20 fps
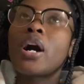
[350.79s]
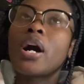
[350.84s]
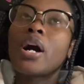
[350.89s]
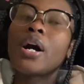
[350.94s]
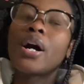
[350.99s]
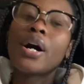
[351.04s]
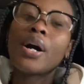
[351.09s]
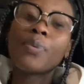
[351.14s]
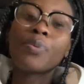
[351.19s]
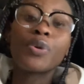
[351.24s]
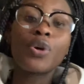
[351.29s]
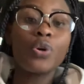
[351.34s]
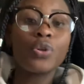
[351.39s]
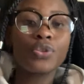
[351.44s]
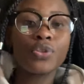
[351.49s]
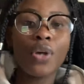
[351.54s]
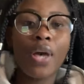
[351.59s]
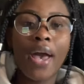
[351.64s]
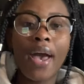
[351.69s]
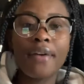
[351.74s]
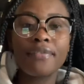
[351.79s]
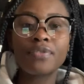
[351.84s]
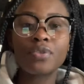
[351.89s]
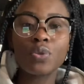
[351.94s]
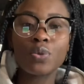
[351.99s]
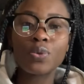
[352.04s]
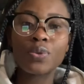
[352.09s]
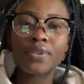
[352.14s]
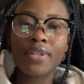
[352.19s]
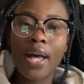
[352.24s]
we also have
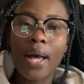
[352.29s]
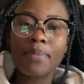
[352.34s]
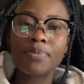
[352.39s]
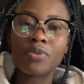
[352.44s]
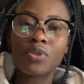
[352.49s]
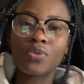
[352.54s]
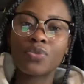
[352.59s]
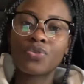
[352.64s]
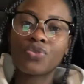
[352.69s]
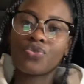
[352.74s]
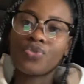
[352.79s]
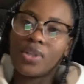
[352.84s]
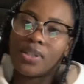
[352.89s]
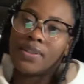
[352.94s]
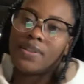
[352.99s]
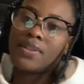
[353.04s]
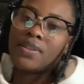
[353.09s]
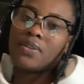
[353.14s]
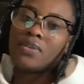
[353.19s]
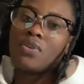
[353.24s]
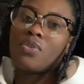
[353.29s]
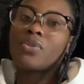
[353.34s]
two types of stress.